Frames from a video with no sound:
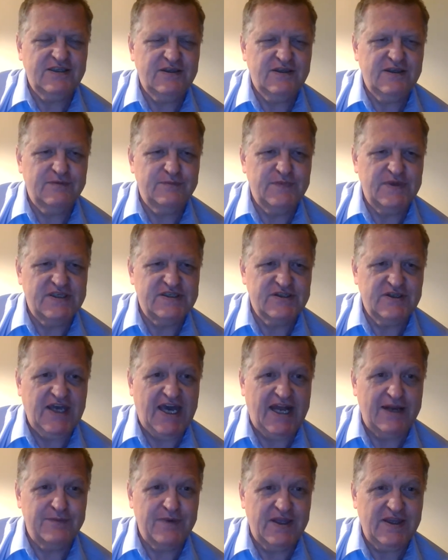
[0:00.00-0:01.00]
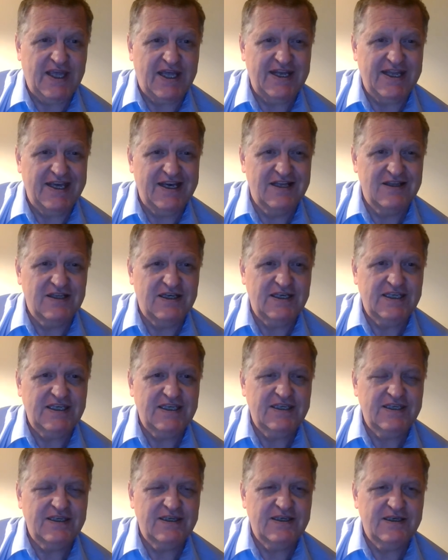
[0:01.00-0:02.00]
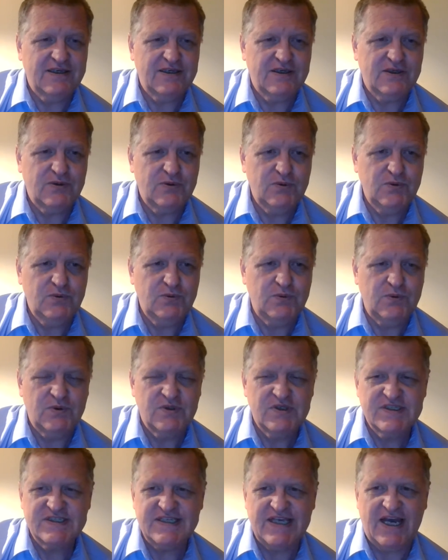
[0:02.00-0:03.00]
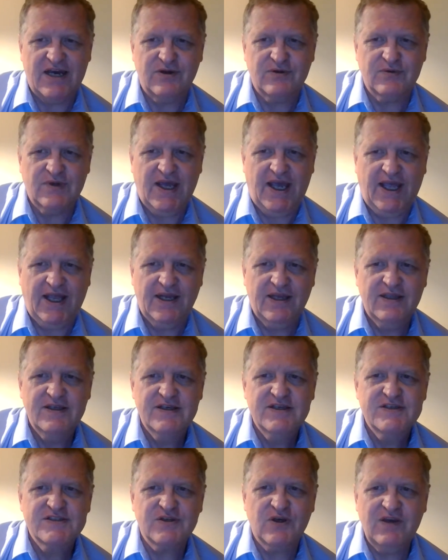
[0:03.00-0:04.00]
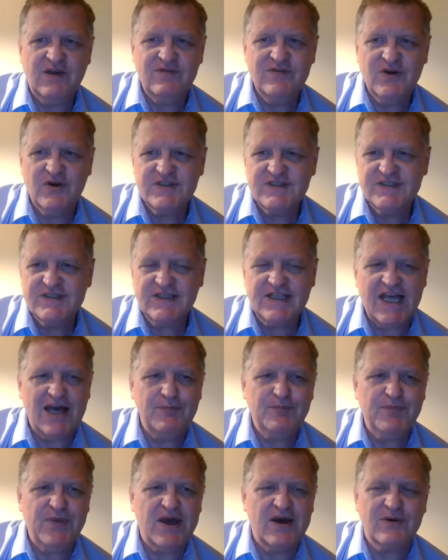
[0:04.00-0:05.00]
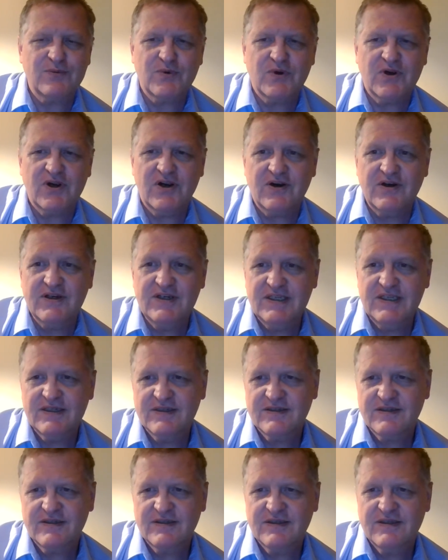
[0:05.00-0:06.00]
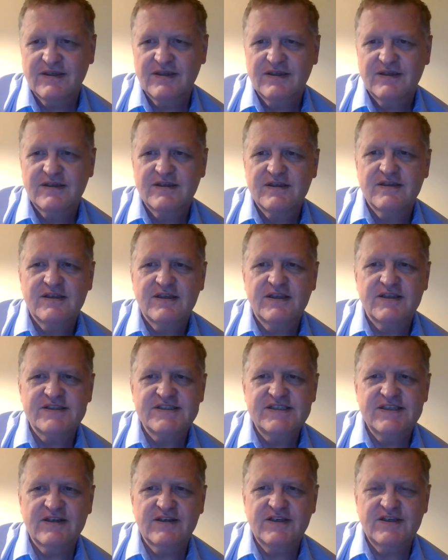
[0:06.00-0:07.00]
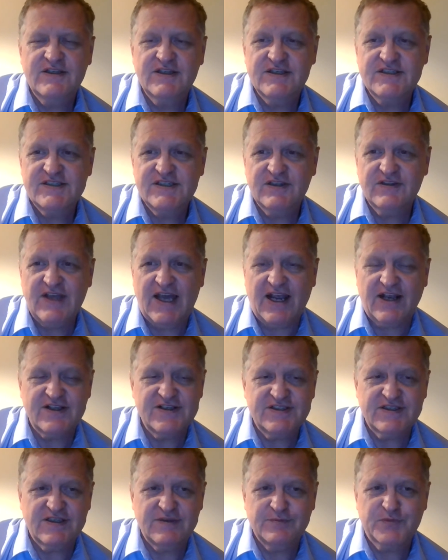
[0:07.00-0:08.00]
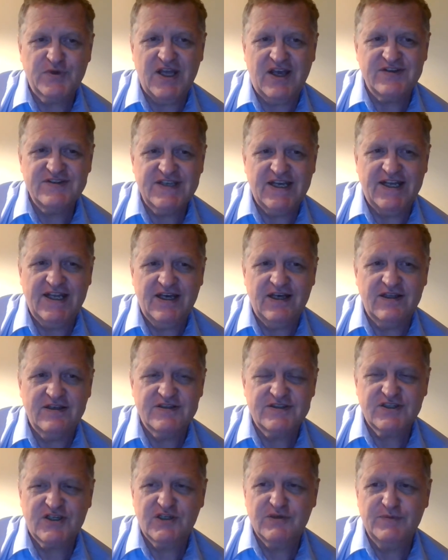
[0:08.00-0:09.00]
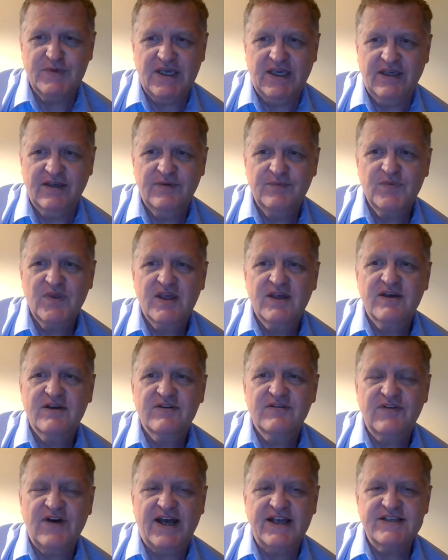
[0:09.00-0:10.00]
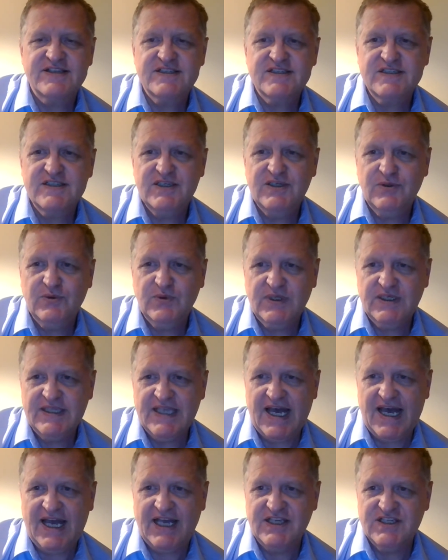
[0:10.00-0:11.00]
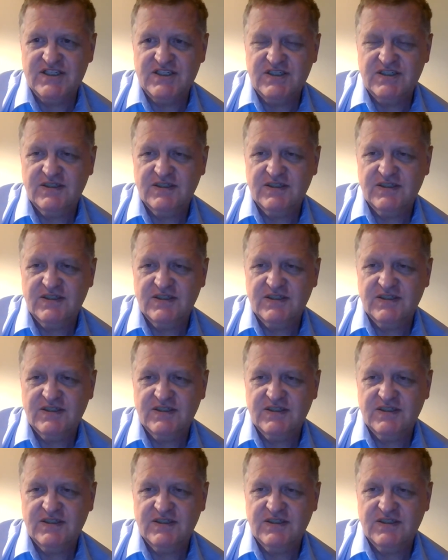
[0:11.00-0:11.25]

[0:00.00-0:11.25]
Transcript: means you got to make that L a oo sound, right? So even though it's in a compound word, you're still not going to pronounce that L. It's going to be facilidade.